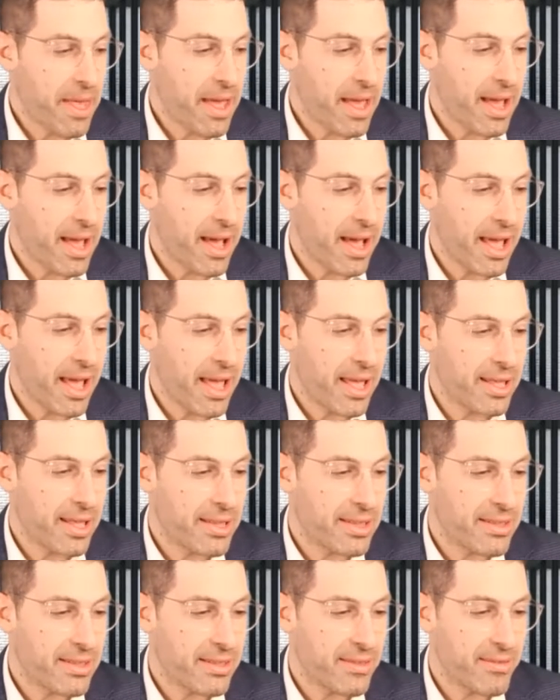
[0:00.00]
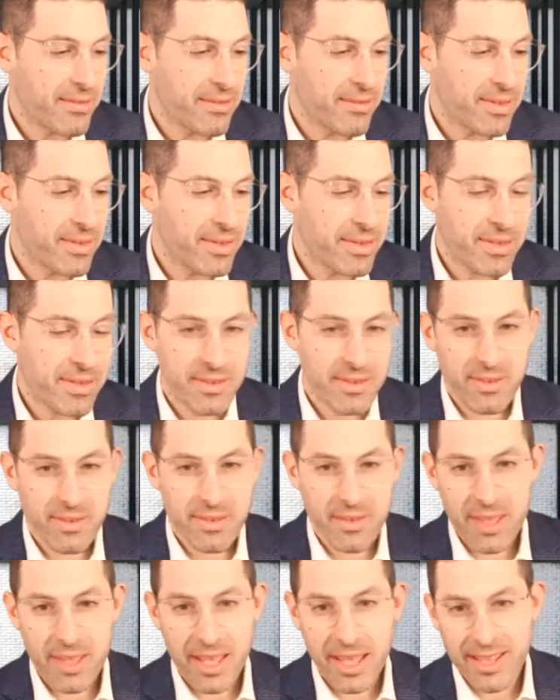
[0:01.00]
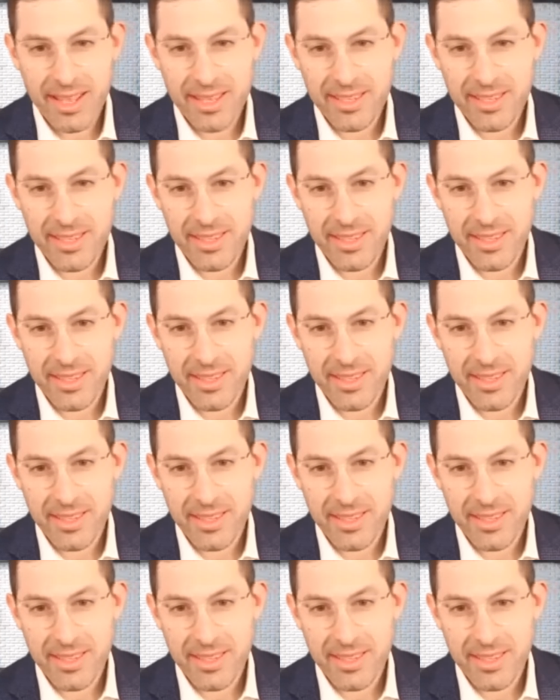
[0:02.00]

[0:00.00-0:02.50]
And this is, I guess,